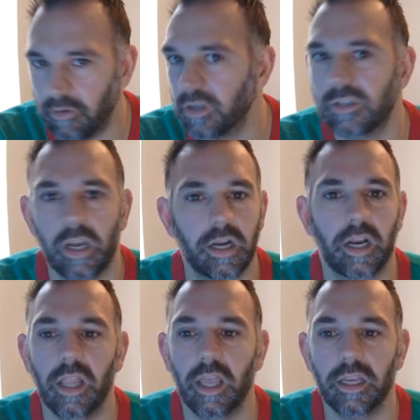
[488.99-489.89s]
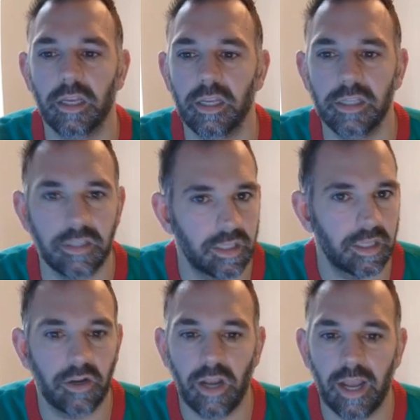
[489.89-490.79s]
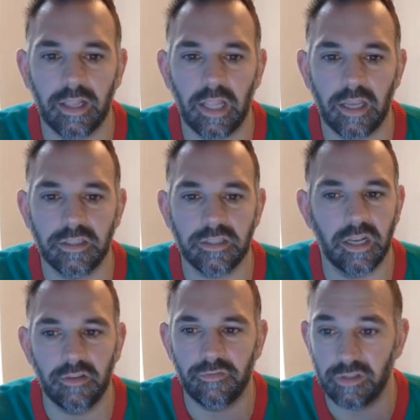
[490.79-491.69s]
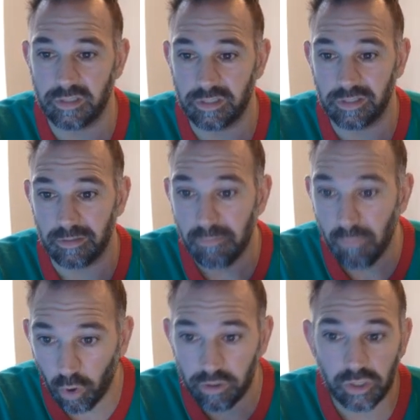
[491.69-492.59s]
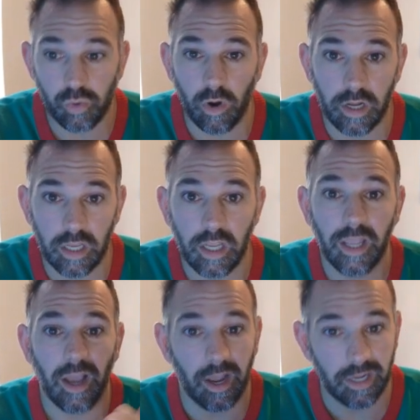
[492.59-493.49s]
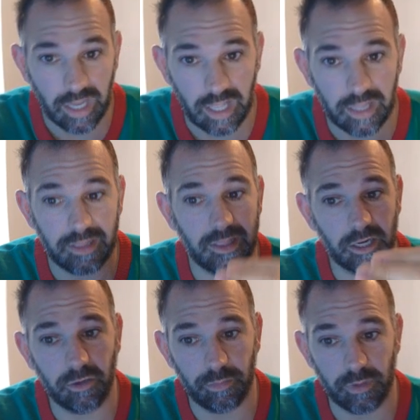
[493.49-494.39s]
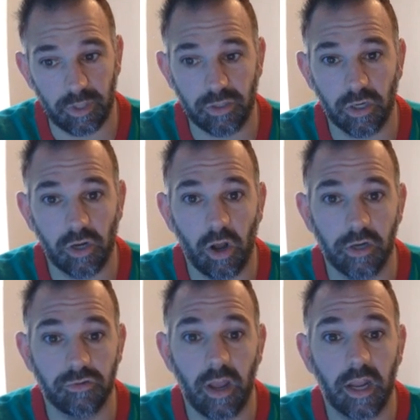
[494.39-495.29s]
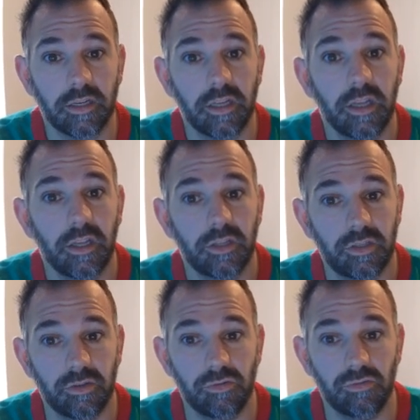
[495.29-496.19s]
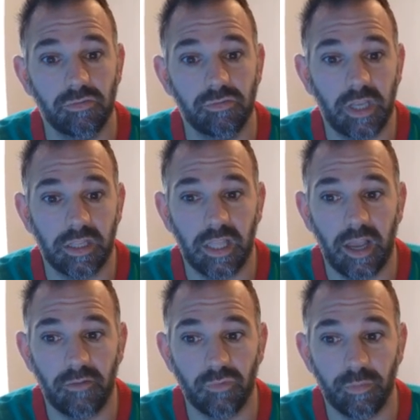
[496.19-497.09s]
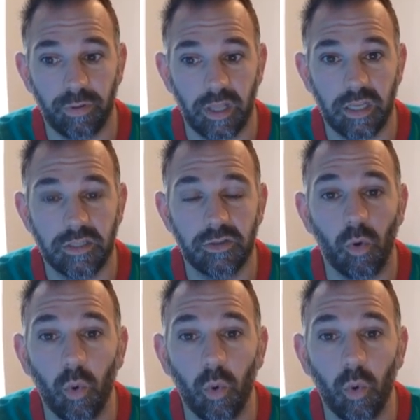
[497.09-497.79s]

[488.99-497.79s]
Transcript: Carriers aren't going to like it. It's in their guidelines. And if it's more than 20, again, that could be in your contract to get that replaced.